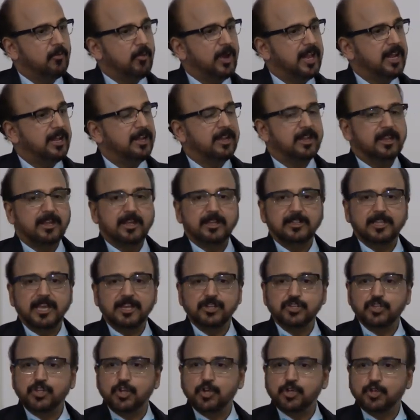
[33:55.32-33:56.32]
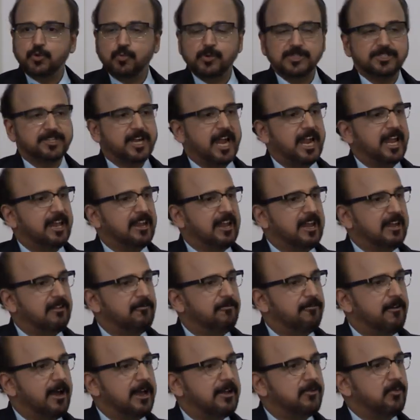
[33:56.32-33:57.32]
when the institution was getting
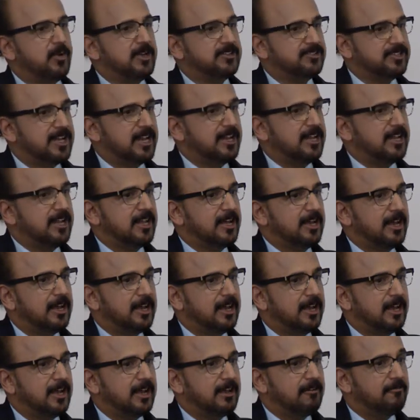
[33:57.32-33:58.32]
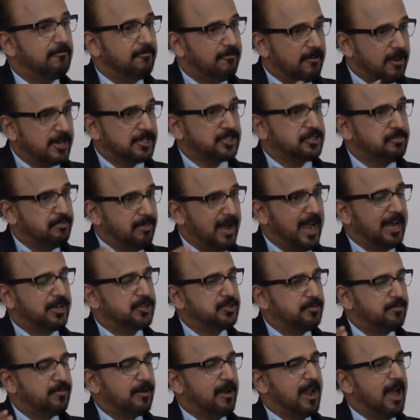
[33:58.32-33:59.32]
redefined, we said, first bank
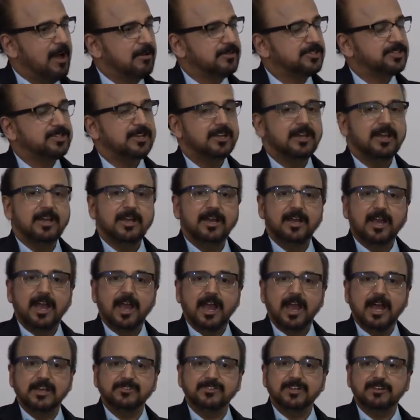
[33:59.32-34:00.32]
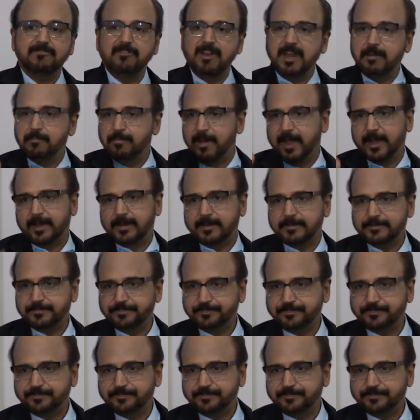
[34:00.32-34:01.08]
to pronounce as a green bank.